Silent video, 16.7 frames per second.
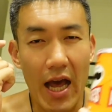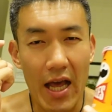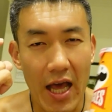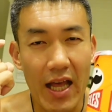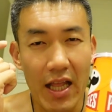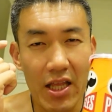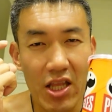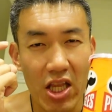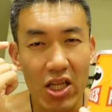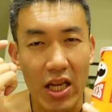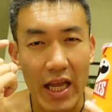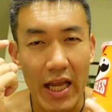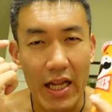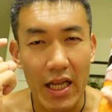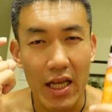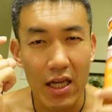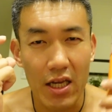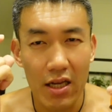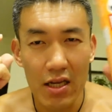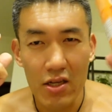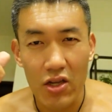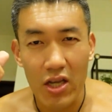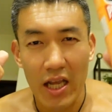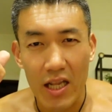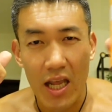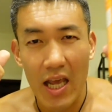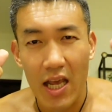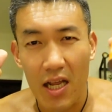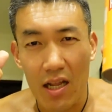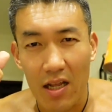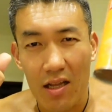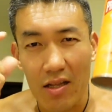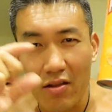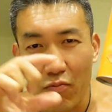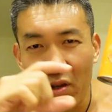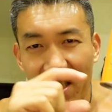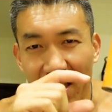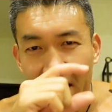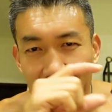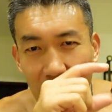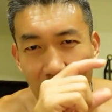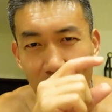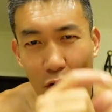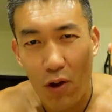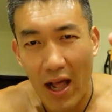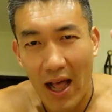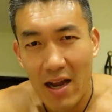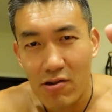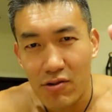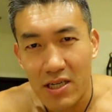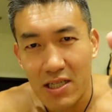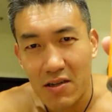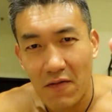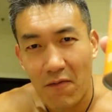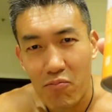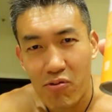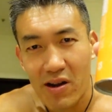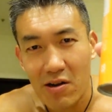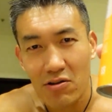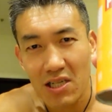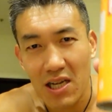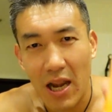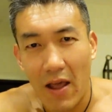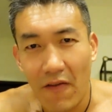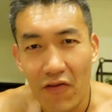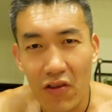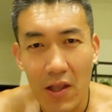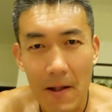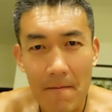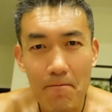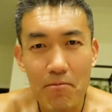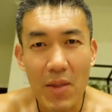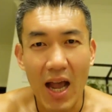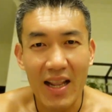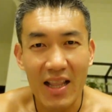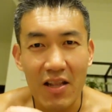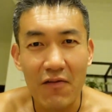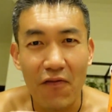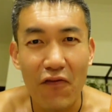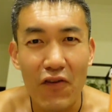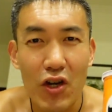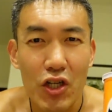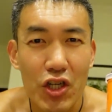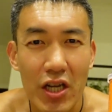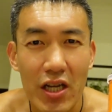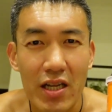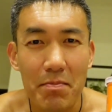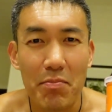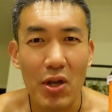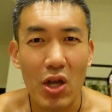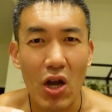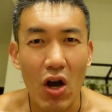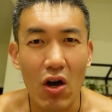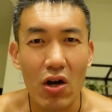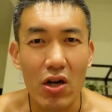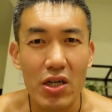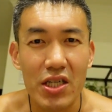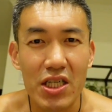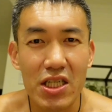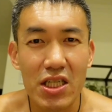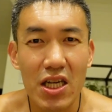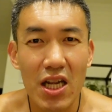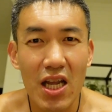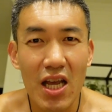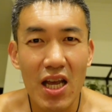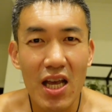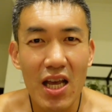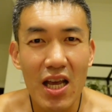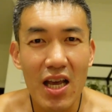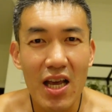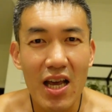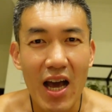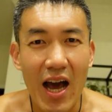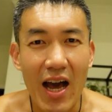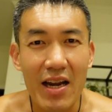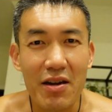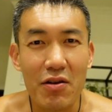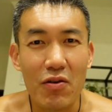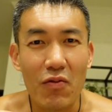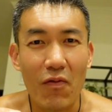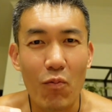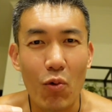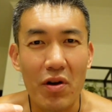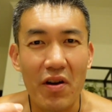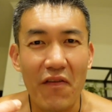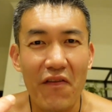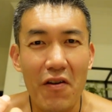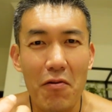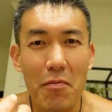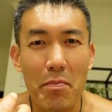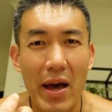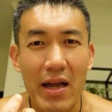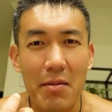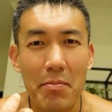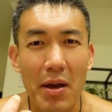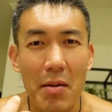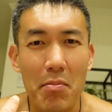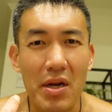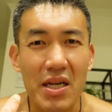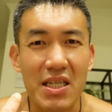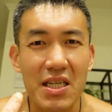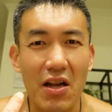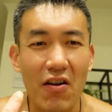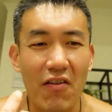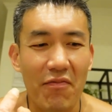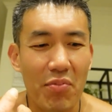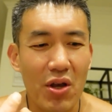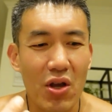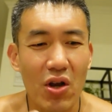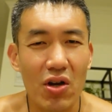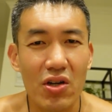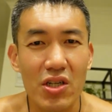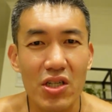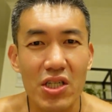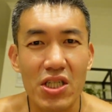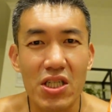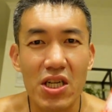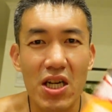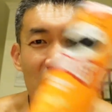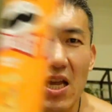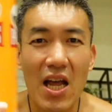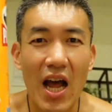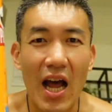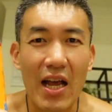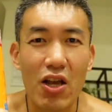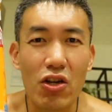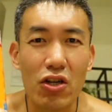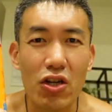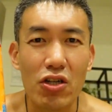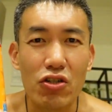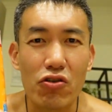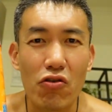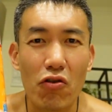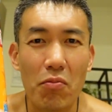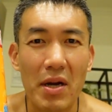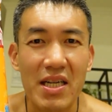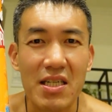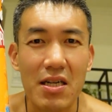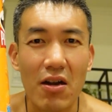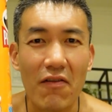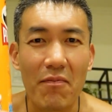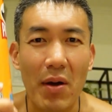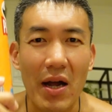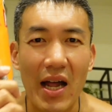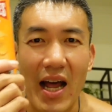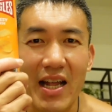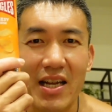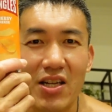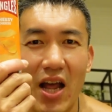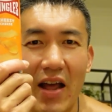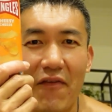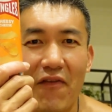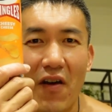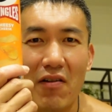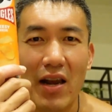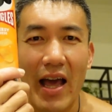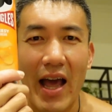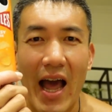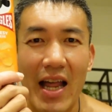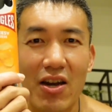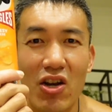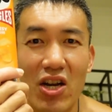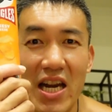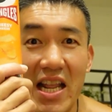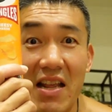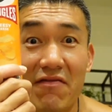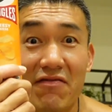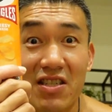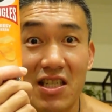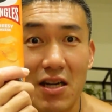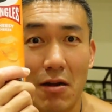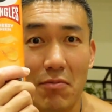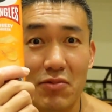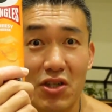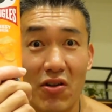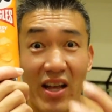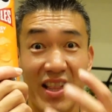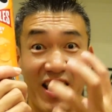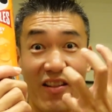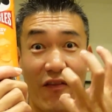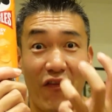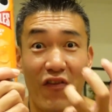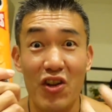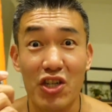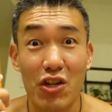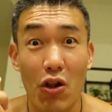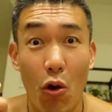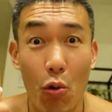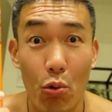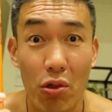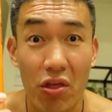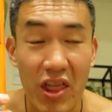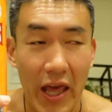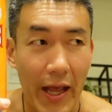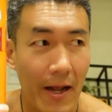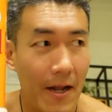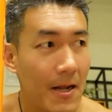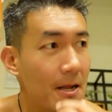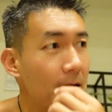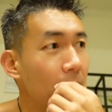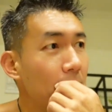and I didn't eat it. You can hear 64 calories of Pringles left. I didn't finish it because I didn't want to feel bad about myself because I couldn't control myself, but I felt like I had to leave some, so I didn't finish the whole thing.